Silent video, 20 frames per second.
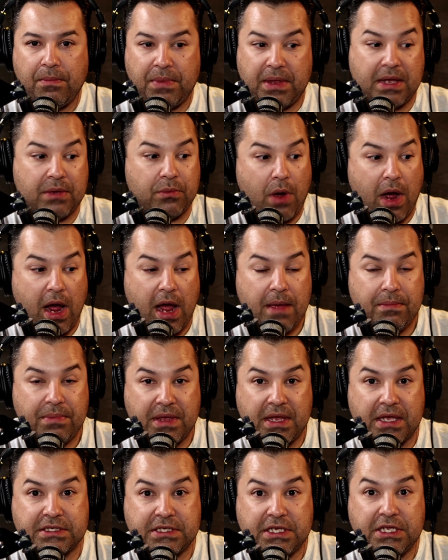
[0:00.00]
Because why?
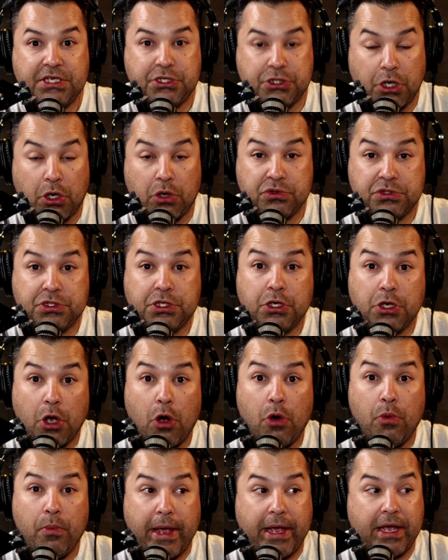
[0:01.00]
Because he chose to
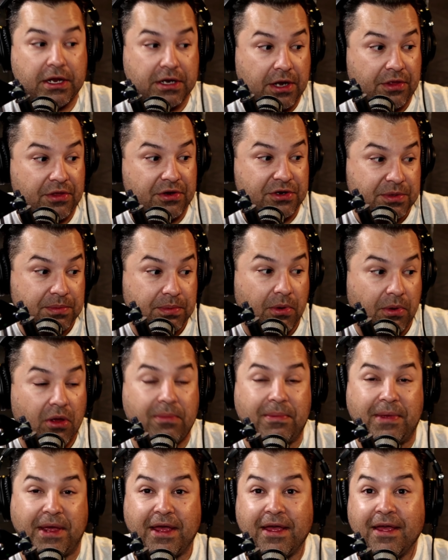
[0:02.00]
go make another
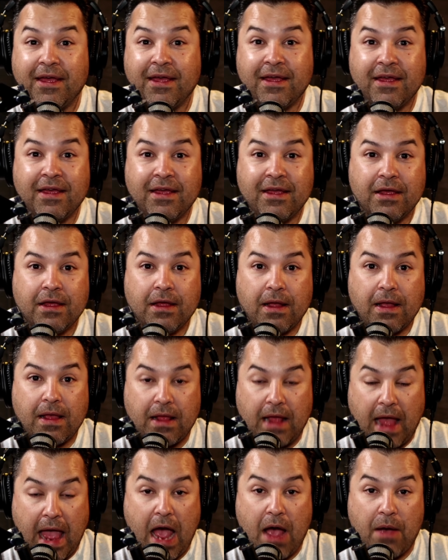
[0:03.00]
deployment.
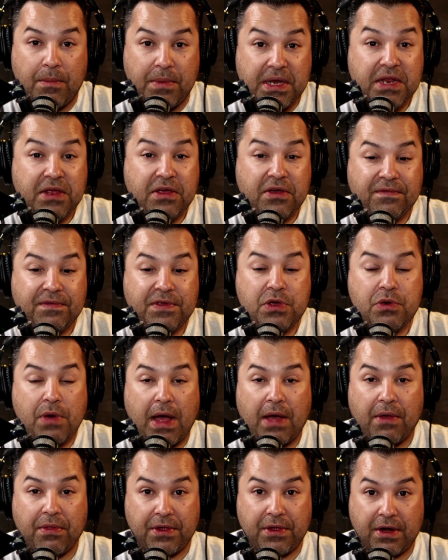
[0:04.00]
How many of you
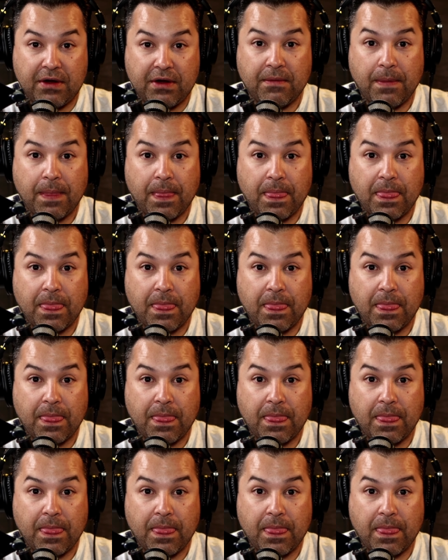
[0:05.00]
out there